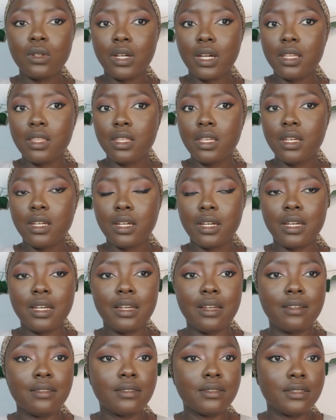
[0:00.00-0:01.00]
I think I
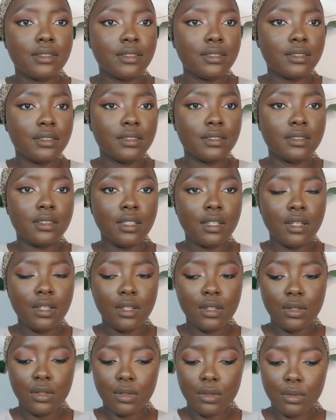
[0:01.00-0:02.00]
have,
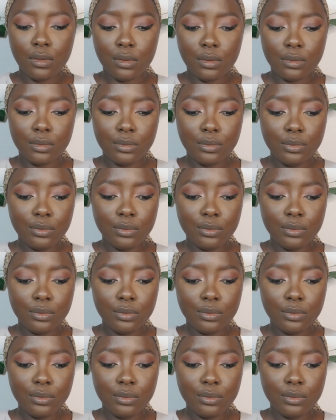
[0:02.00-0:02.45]
you know,